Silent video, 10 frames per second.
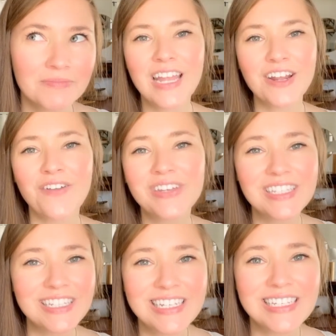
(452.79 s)
And
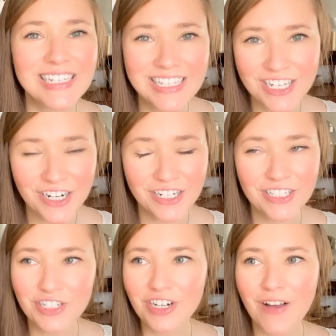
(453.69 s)
obviously it's easier
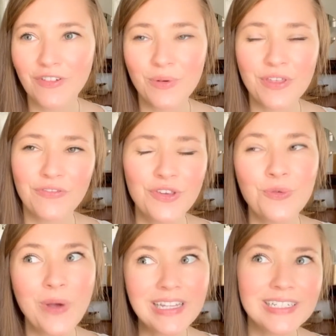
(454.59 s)
to travel with a
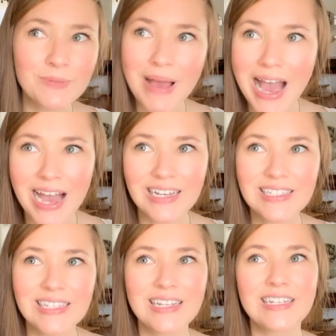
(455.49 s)
few weightless
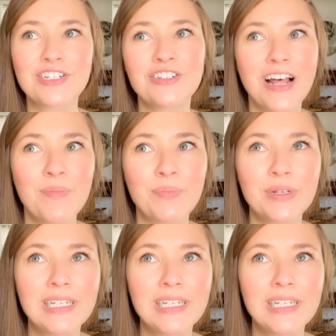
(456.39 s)
bags than to schlep